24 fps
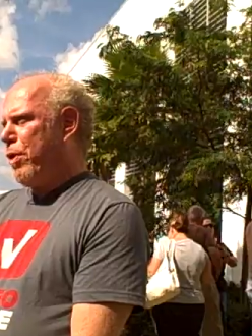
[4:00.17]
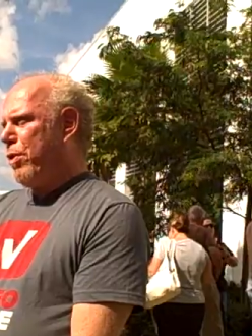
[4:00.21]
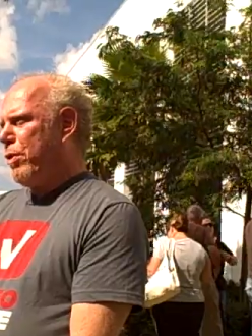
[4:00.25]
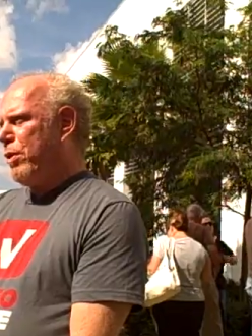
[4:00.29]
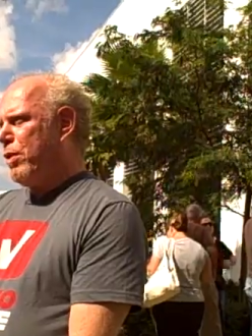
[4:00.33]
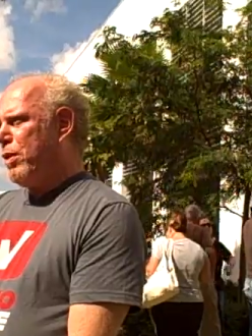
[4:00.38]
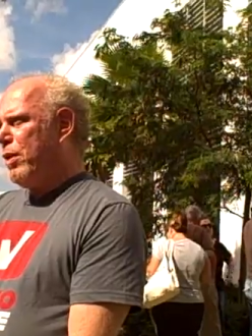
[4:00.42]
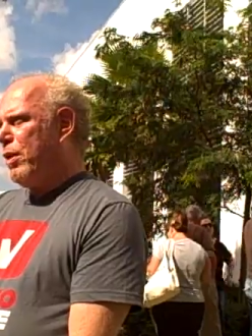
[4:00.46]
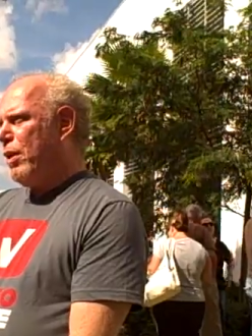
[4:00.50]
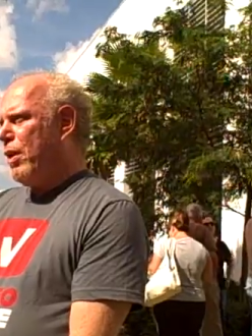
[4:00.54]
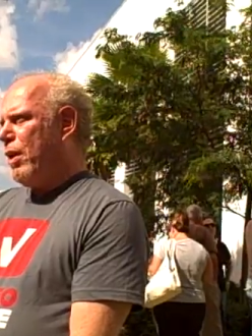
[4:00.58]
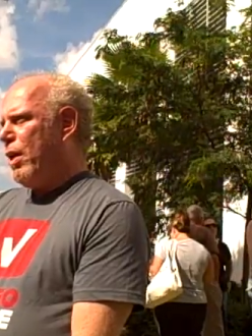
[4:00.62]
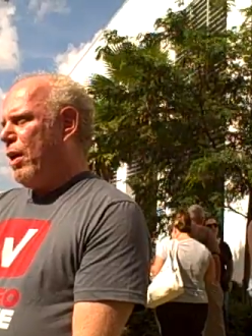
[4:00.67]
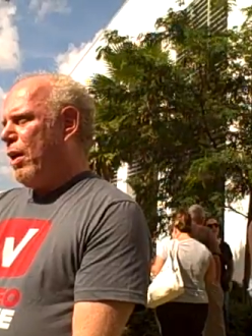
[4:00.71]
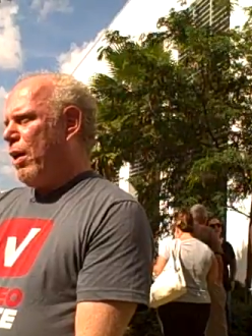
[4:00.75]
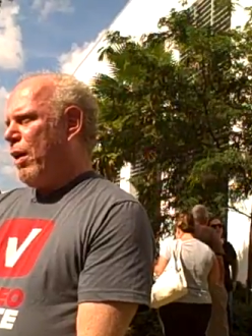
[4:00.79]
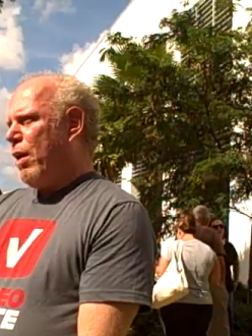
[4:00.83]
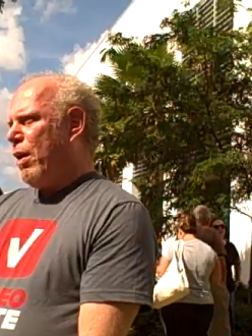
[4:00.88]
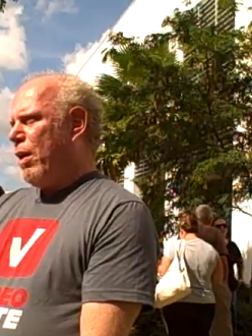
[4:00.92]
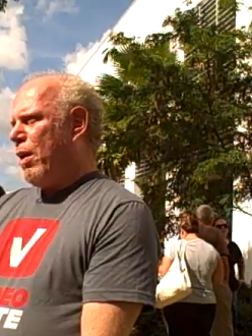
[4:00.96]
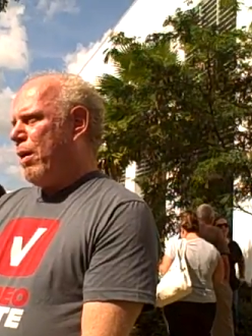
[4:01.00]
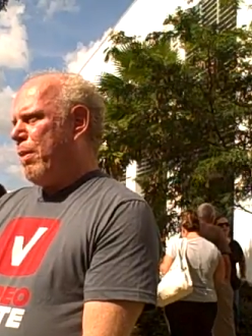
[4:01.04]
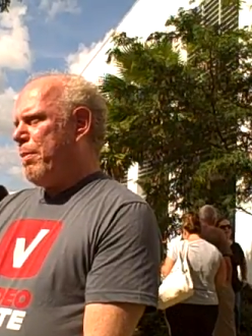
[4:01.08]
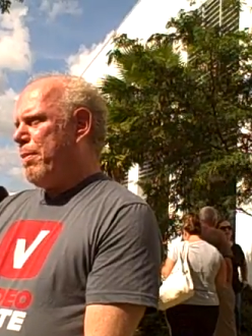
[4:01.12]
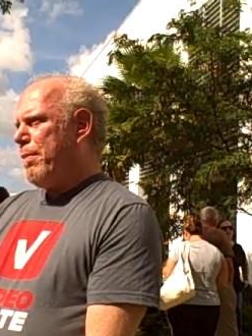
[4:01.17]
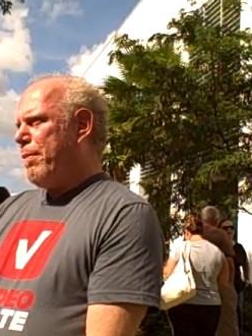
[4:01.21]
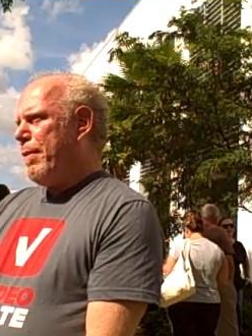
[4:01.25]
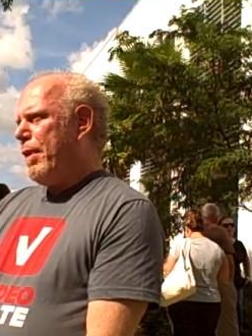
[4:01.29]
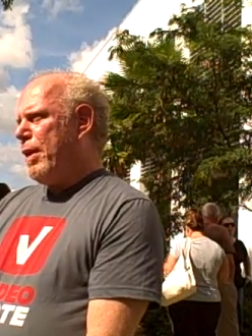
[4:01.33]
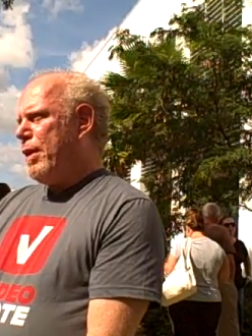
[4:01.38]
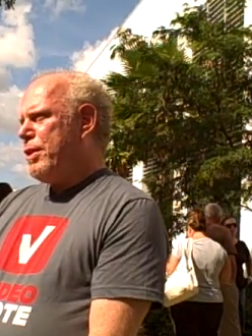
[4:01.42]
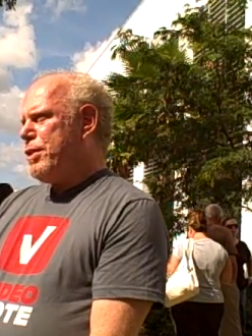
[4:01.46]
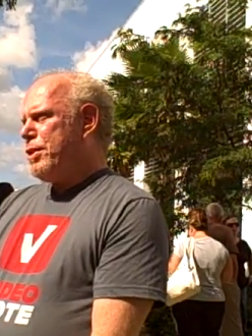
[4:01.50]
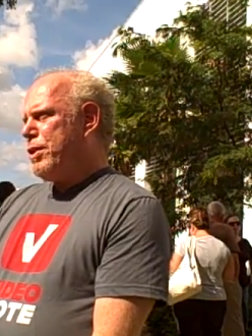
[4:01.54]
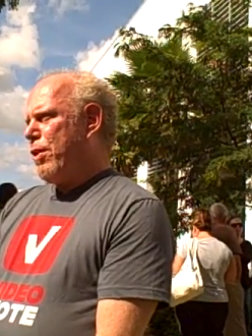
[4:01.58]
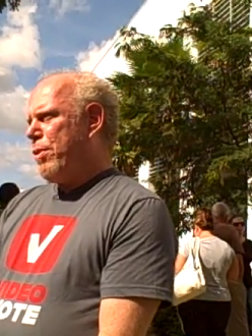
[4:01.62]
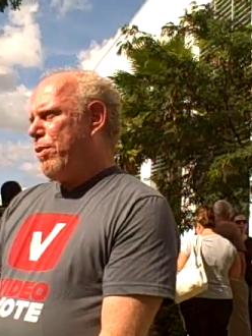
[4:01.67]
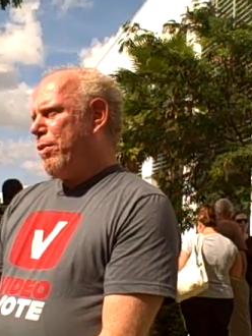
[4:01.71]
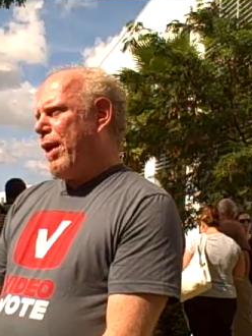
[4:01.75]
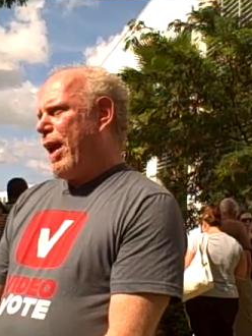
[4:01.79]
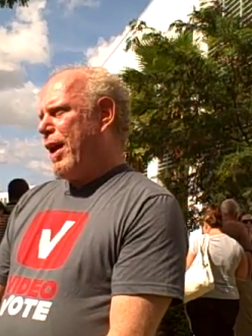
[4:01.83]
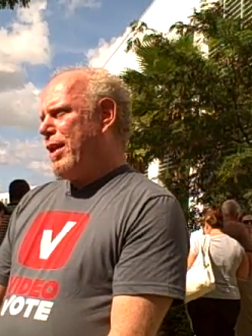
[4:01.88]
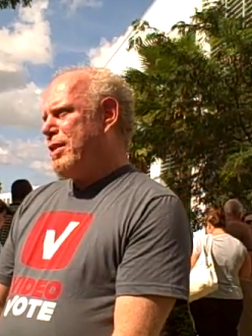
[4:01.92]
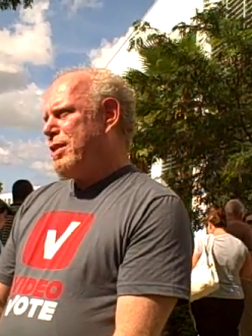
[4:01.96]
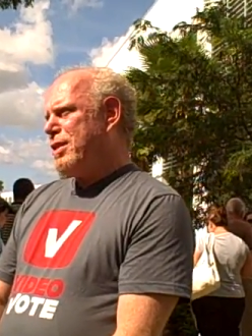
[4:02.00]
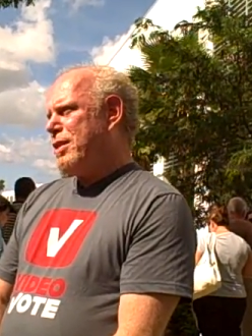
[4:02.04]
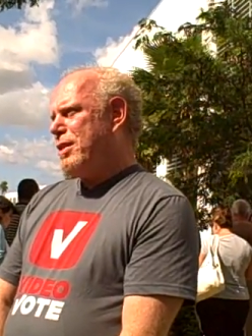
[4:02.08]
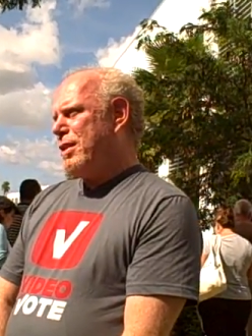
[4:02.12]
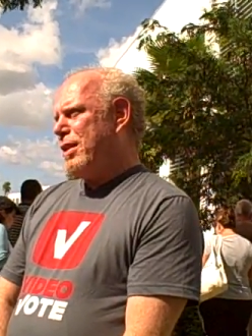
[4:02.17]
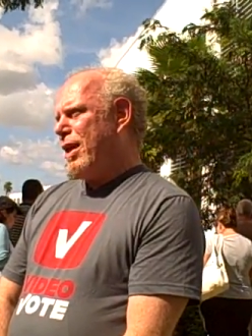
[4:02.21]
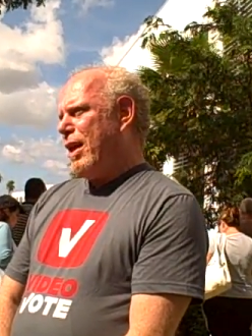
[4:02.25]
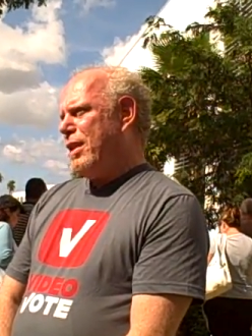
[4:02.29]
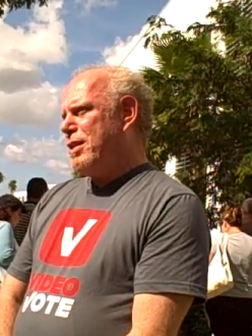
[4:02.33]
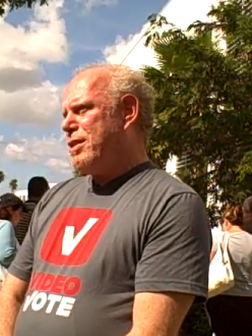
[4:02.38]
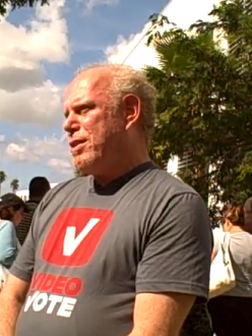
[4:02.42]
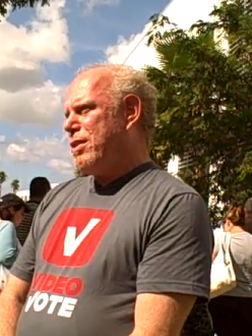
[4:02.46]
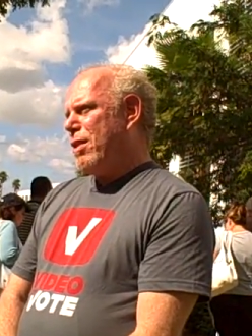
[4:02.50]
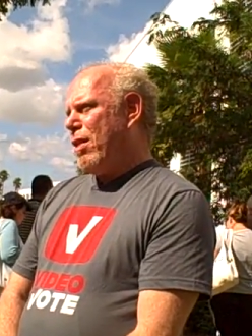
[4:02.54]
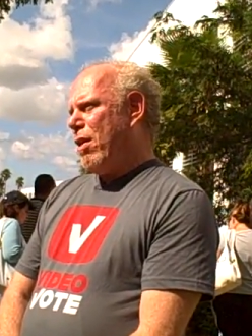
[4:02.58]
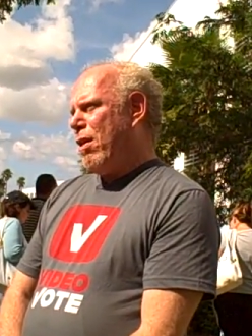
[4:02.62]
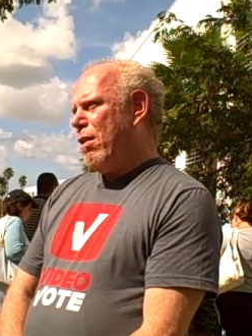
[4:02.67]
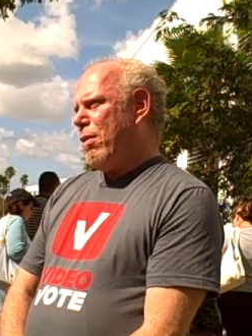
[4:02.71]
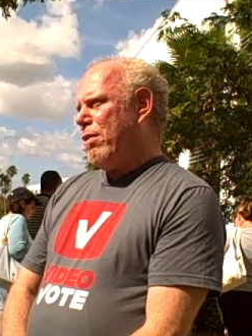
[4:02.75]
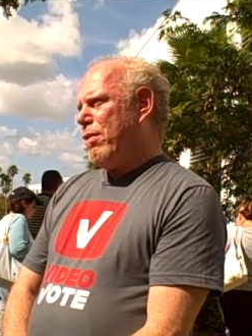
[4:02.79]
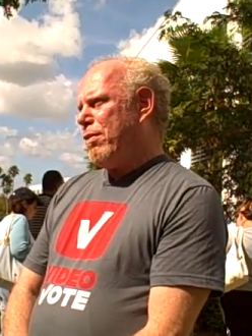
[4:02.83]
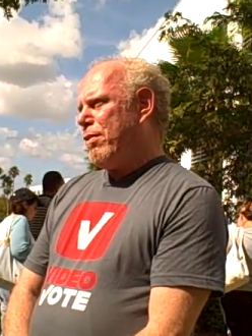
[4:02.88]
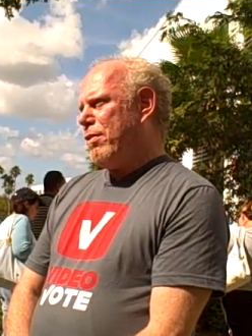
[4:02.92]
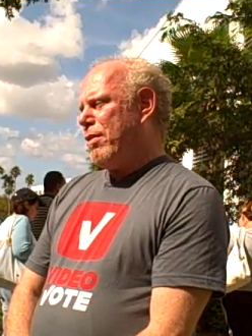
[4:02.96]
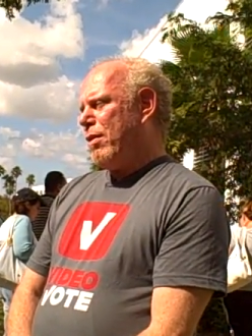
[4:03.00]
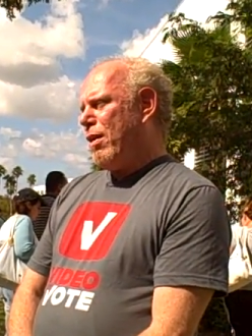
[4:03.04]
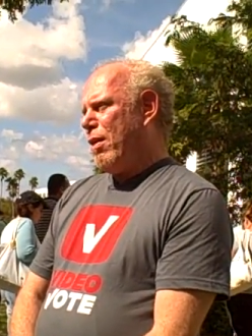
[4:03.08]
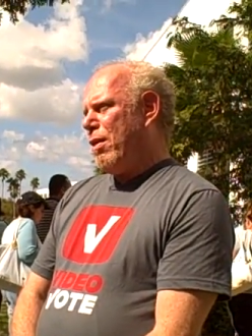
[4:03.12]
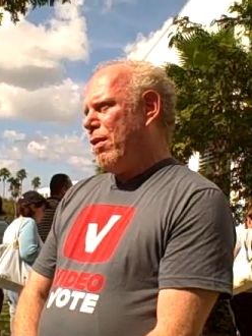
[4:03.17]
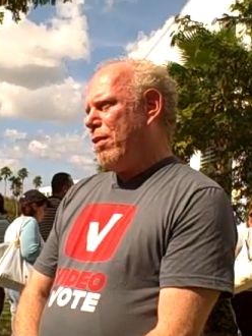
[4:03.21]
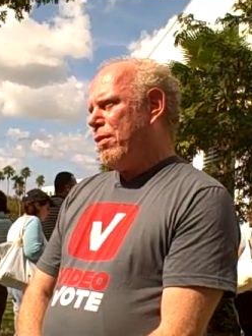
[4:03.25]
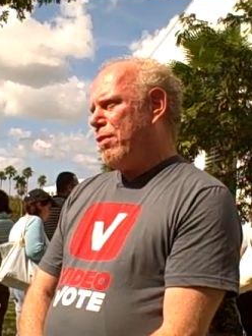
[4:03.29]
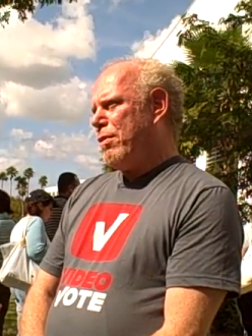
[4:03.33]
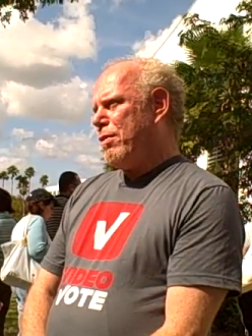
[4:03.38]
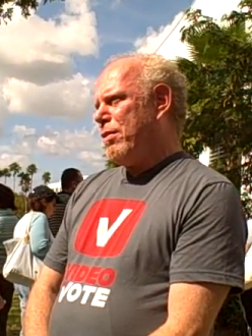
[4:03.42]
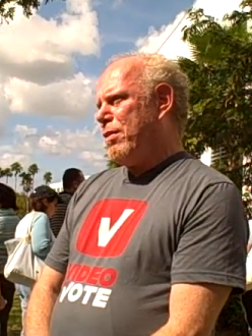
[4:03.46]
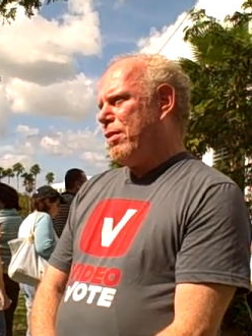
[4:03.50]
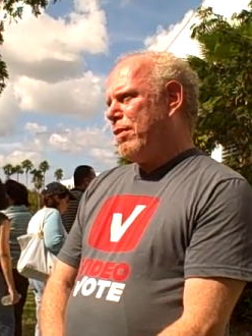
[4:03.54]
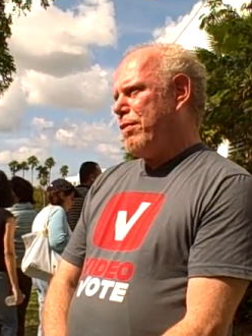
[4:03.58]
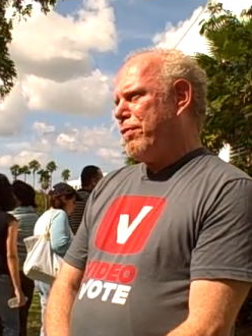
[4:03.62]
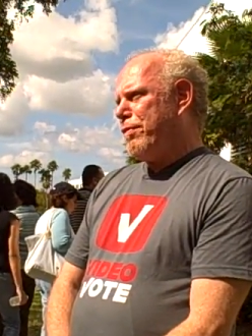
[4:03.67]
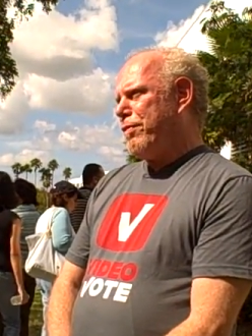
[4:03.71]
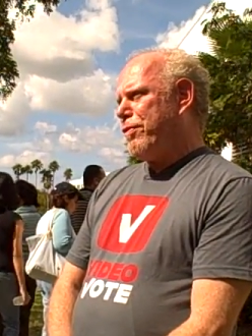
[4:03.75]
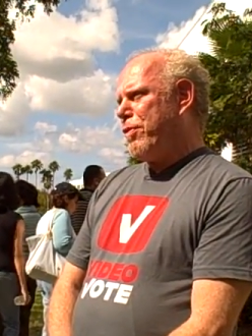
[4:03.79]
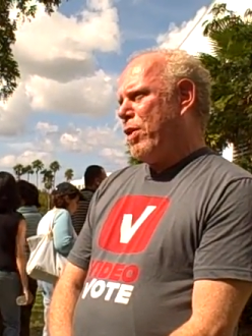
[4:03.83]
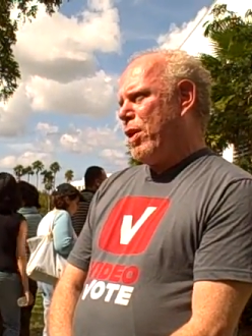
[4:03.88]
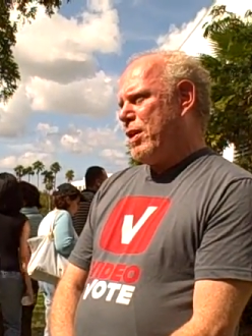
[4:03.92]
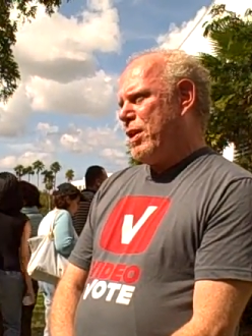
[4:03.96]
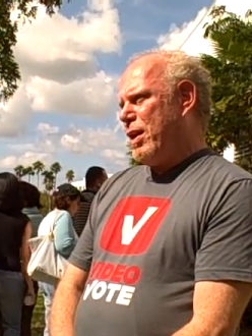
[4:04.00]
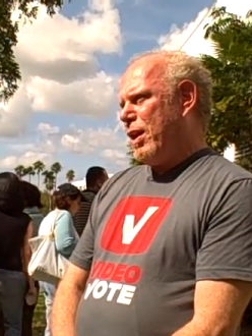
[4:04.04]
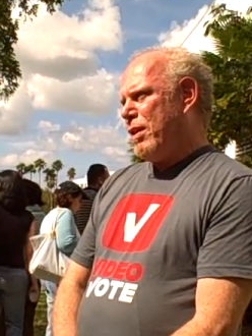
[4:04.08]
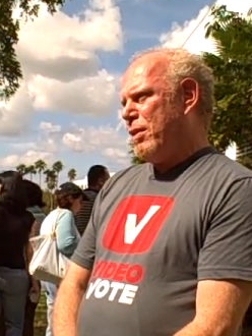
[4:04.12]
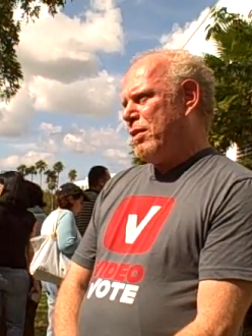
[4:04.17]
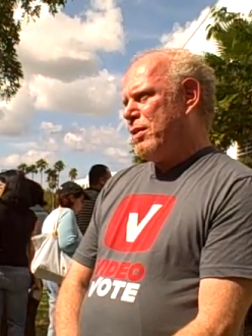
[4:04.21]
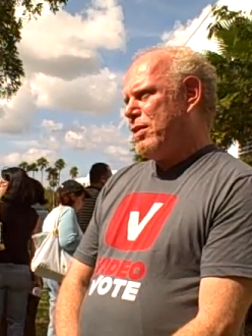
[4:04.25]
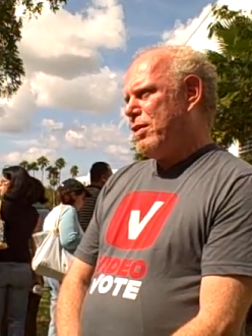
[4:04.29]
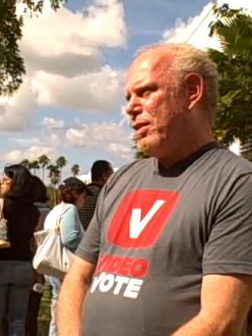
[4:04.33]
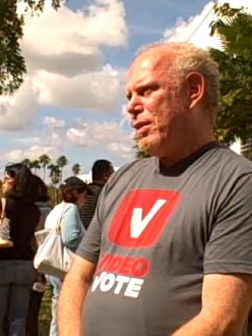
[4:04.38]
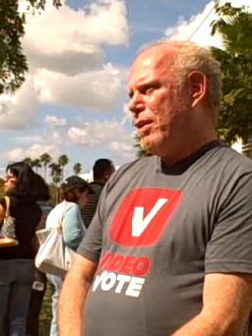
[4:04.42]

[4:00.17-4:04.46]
vote. So that's on the front end.